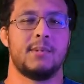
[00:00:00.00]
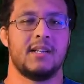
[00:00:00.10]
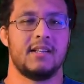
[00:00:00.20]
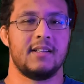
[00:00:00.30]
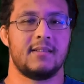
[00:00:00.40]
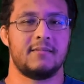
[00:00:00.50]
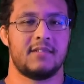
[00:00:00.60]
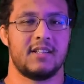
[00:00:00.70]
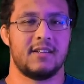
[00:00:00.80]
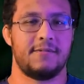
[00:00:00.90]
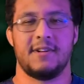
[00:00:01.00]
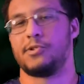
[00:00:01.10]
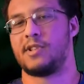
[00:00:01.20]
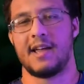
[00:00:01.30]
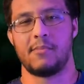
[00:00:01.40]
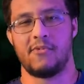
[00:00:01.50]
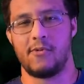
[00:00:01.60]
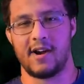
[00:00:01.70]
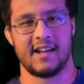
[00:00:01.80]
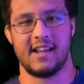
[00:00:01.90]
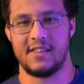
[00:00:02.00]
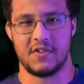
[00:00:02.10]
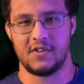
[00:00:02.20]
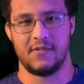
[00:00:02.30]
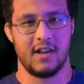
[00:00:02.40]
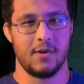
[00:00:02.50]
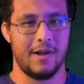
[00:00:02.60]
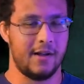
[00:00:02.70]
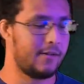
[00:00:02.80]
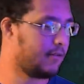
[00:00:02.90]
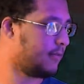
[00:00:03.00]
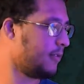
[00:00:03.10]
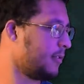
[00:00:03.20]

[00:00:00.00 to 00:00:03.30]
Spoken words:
time to finish that before I could get this video out.